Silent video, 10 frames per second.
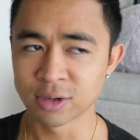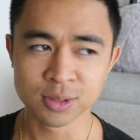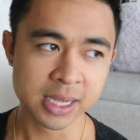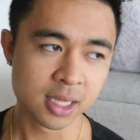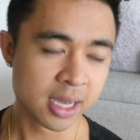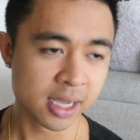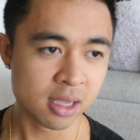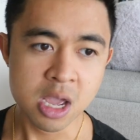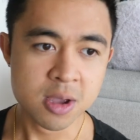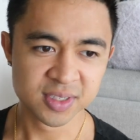and I was making
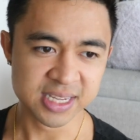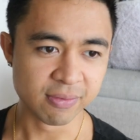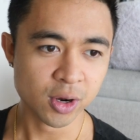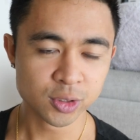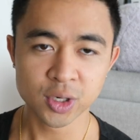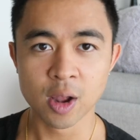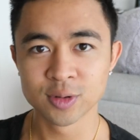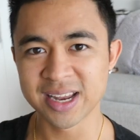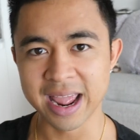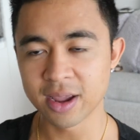like $700
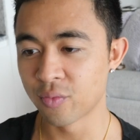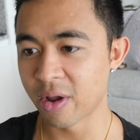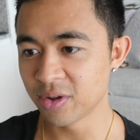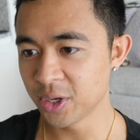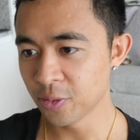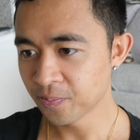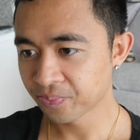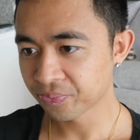a day in revenue.